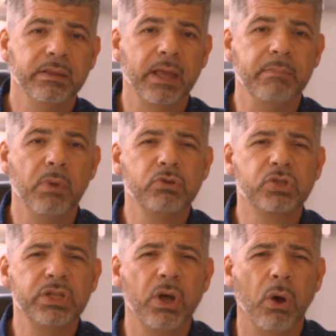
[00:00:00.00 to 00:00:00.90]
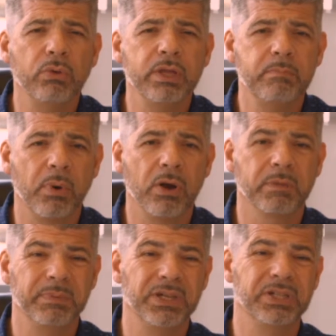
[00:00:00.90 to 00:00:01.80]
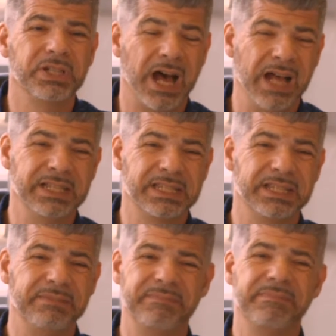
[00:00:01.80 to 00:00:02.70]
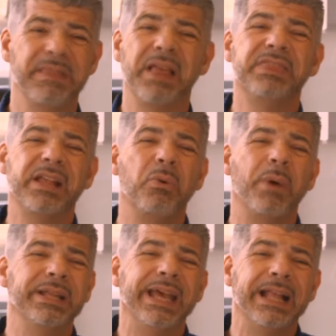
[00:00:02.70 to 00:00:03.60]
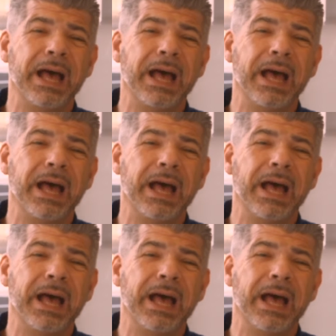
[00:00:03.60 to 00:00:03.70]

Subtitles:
They mostly only bark because, honestly, they don't want to get